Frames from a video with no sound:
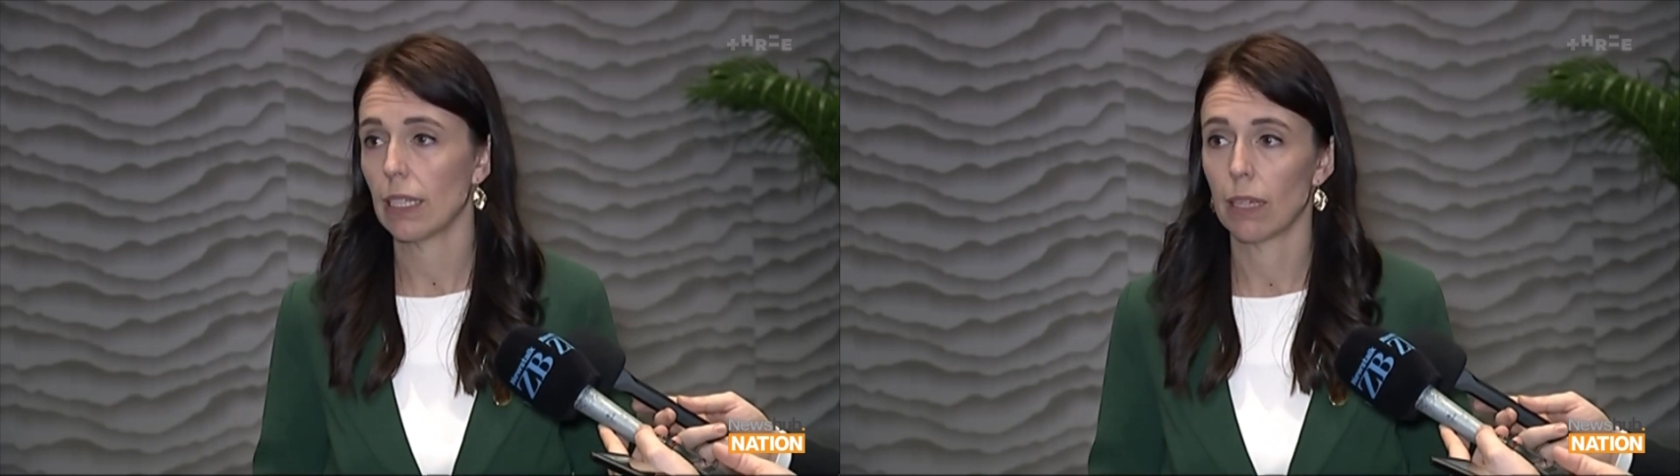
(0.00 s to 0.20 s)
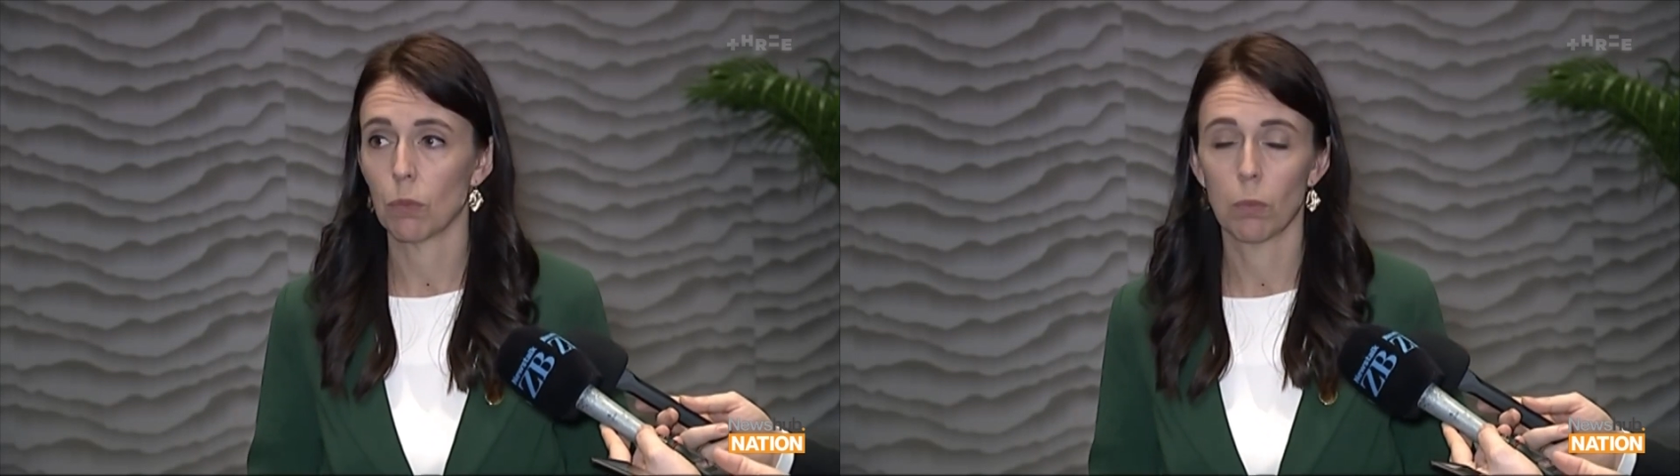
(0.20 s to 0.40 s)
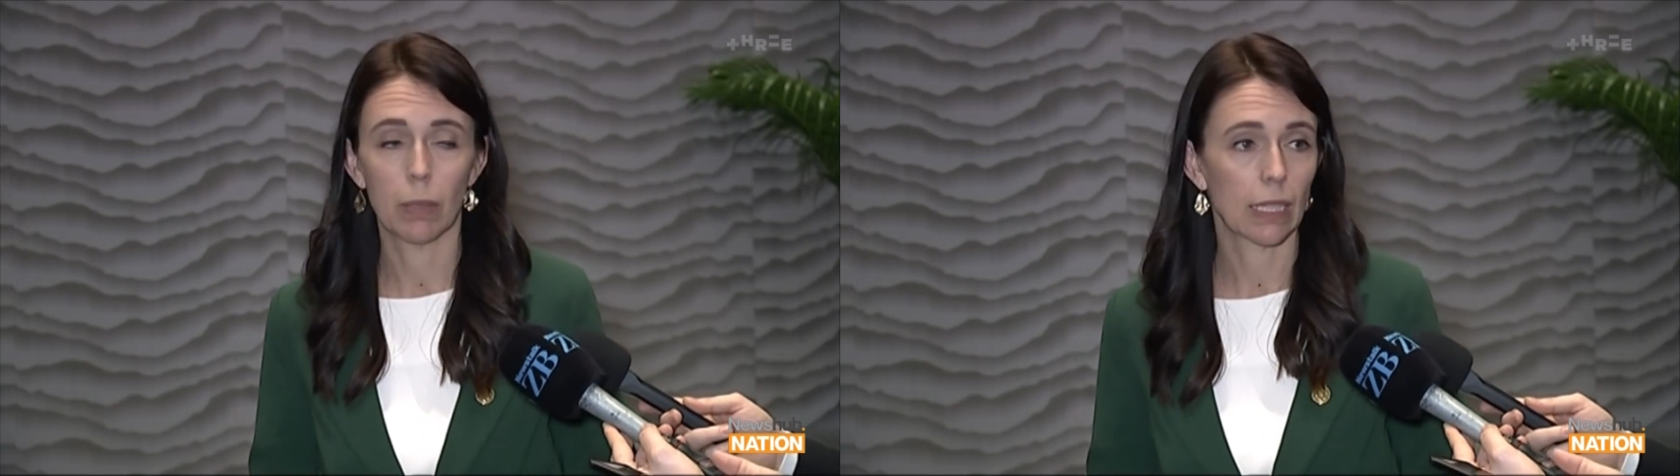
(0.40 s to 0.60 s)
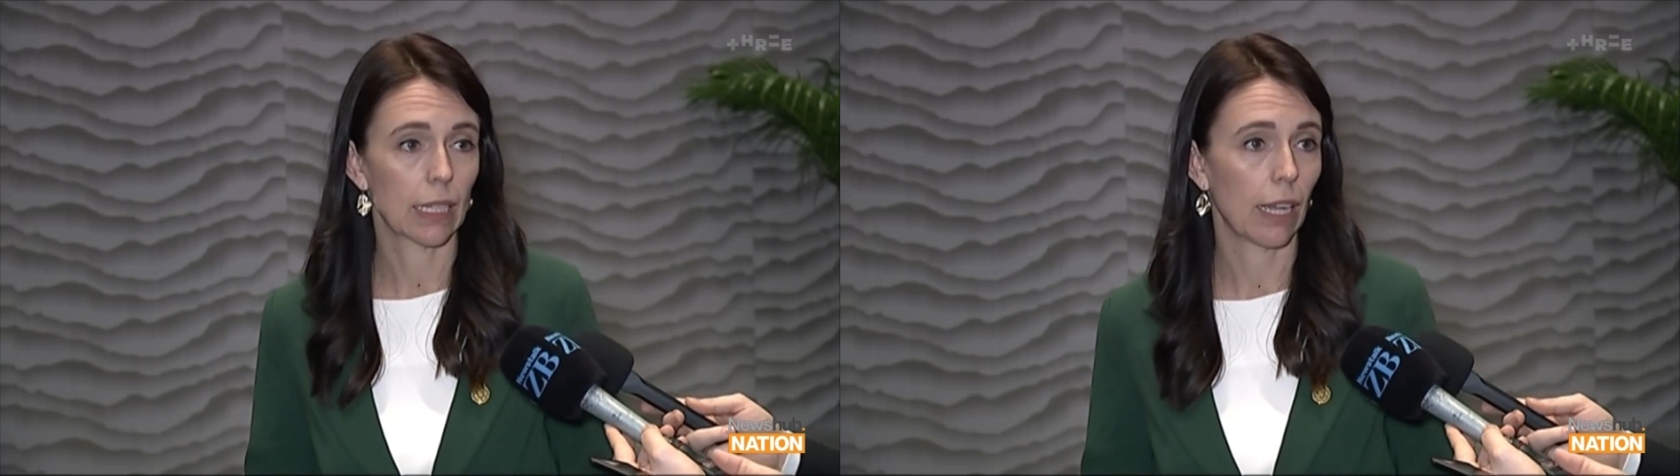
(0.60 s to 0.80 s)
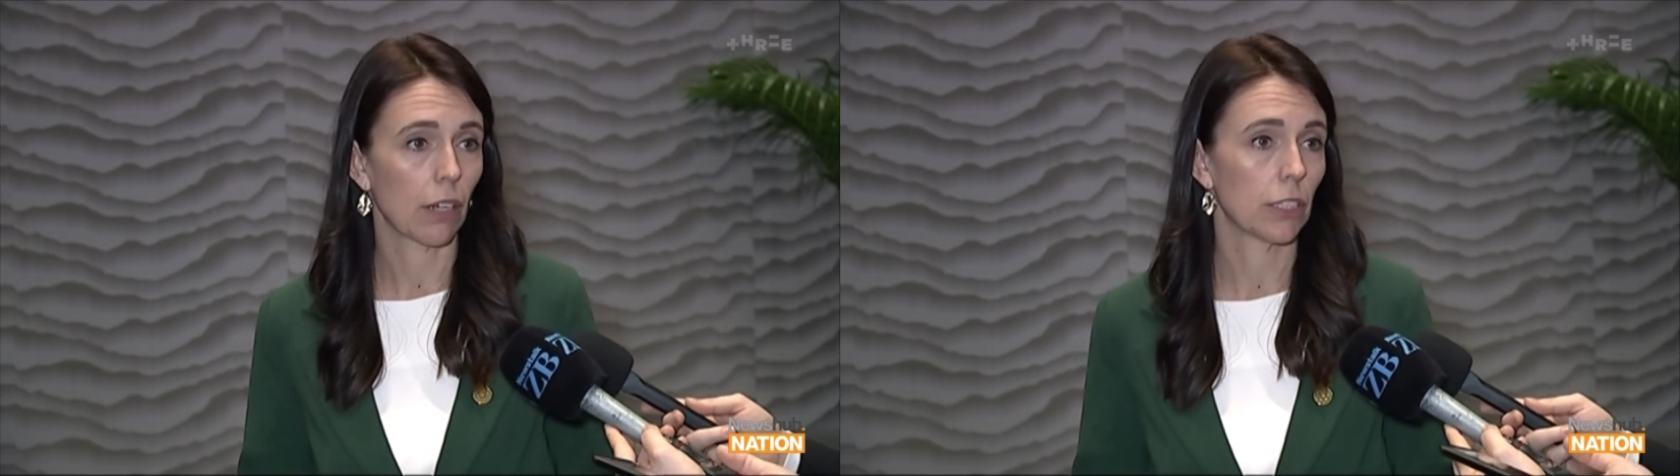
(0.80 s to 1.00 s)
and will be
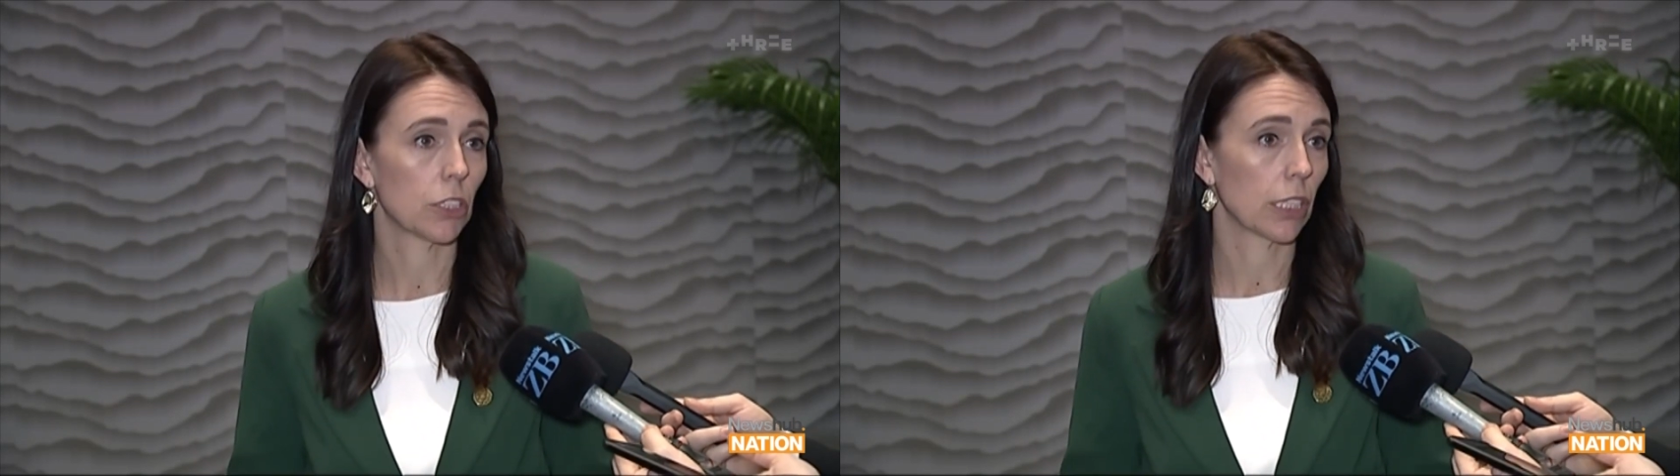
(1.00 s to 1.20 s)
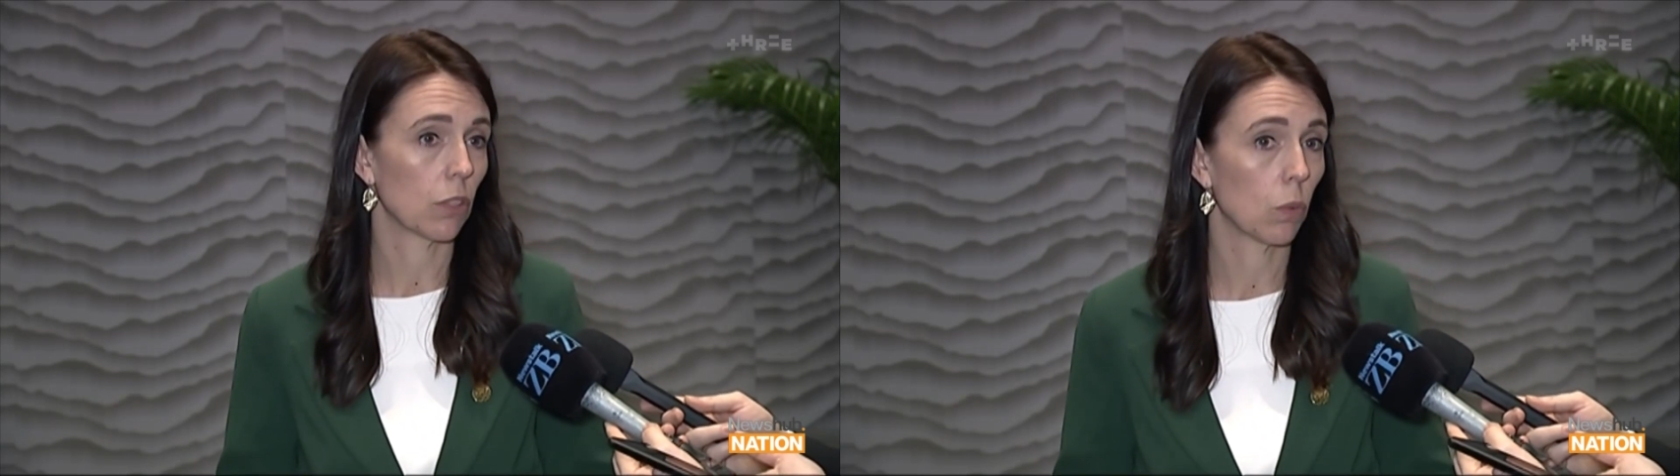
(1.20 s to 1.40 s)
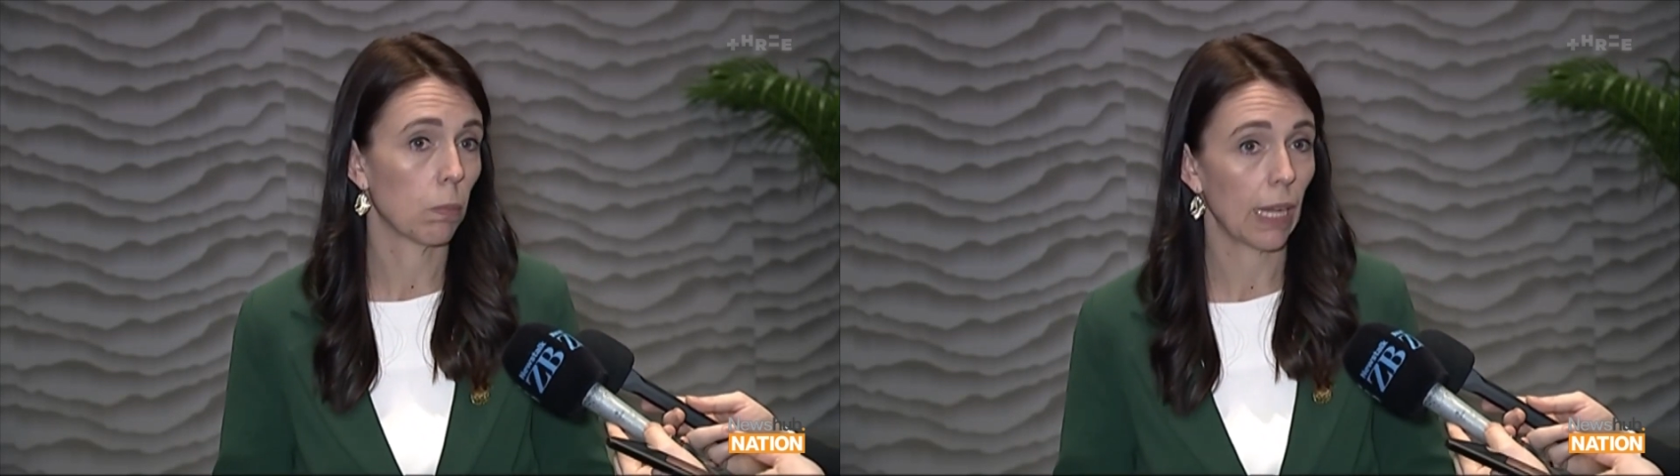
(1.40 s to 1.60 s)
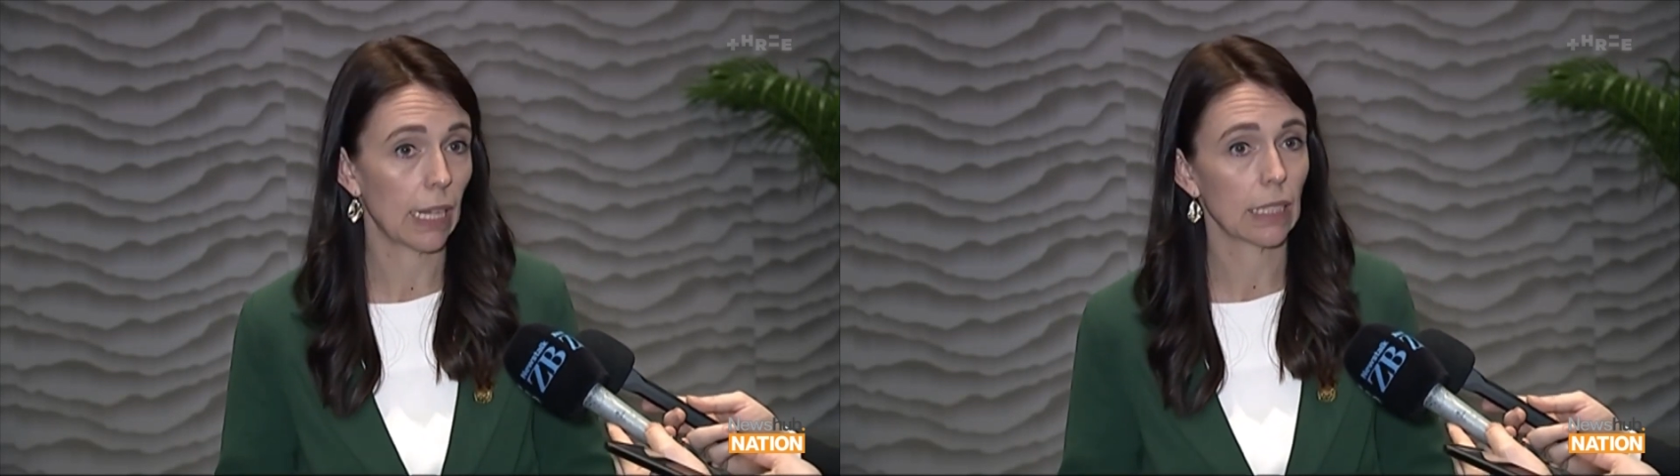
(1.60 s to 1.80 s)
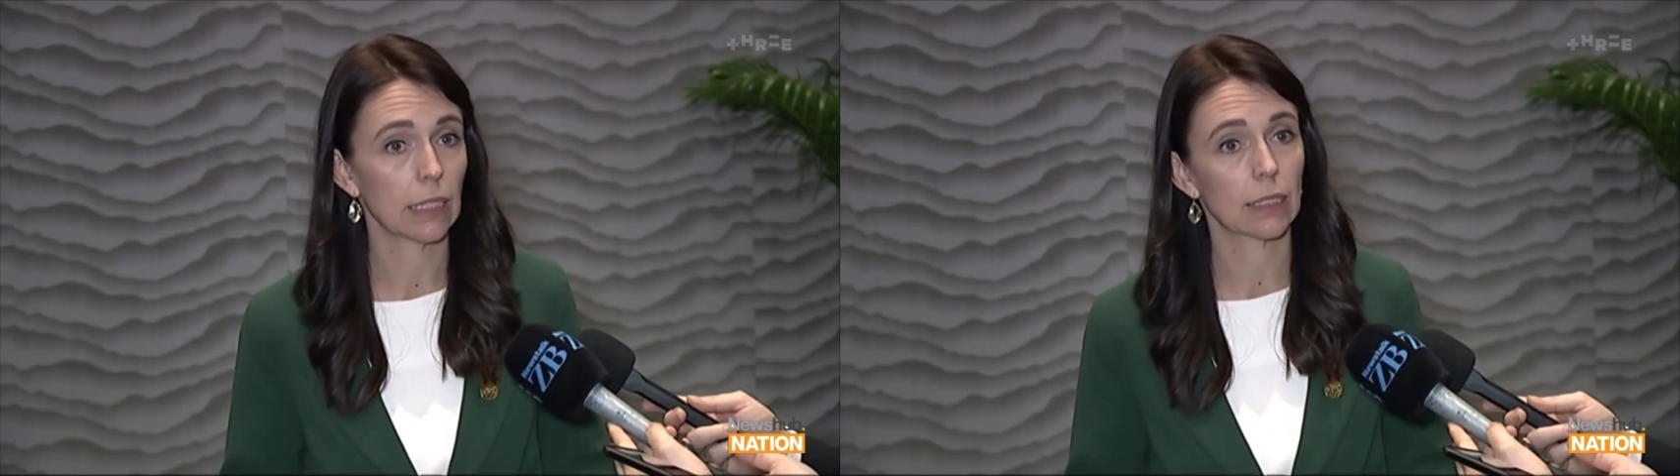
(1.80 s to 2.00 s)
encouraging all
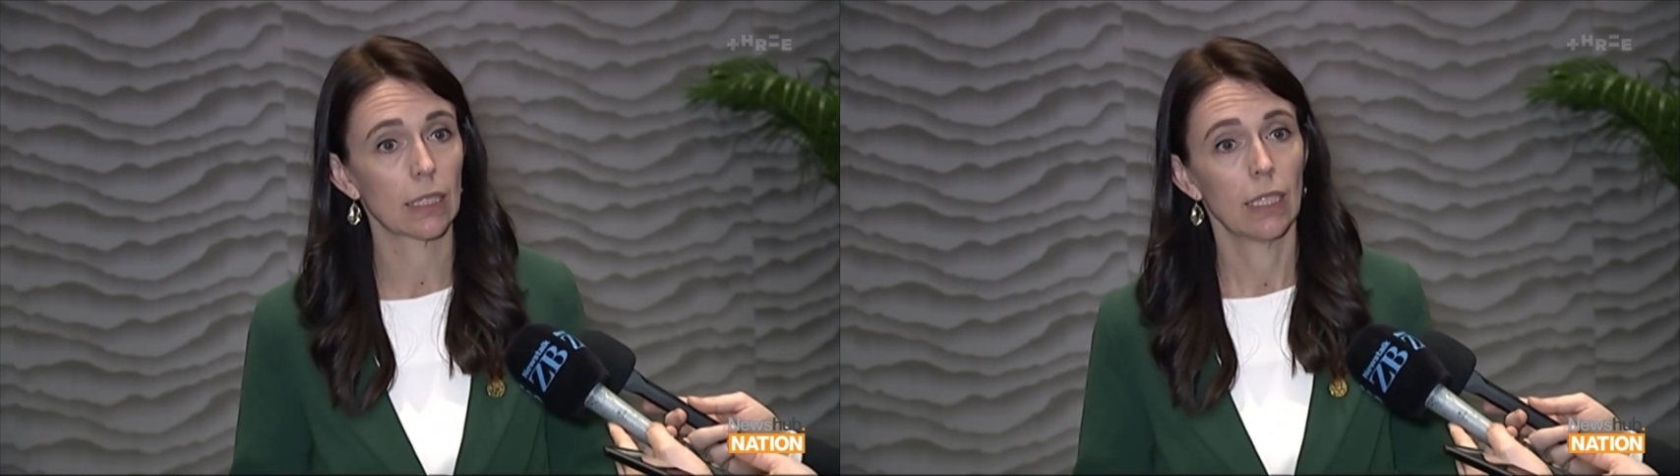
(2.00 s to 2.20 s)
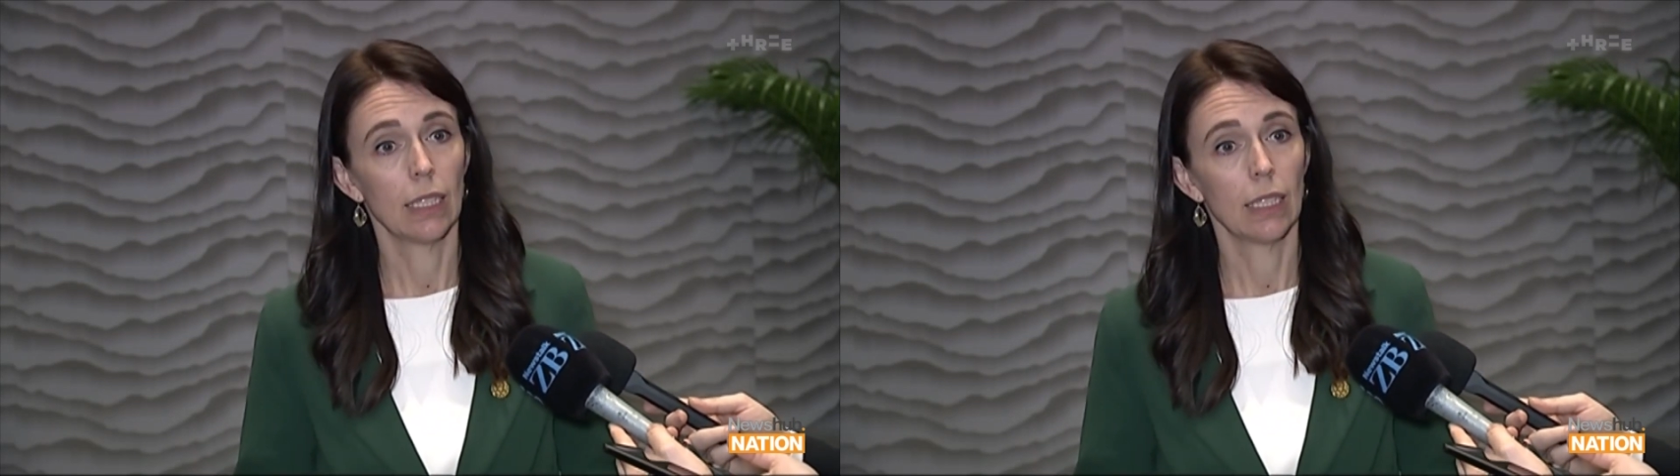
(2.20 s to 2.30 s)
parties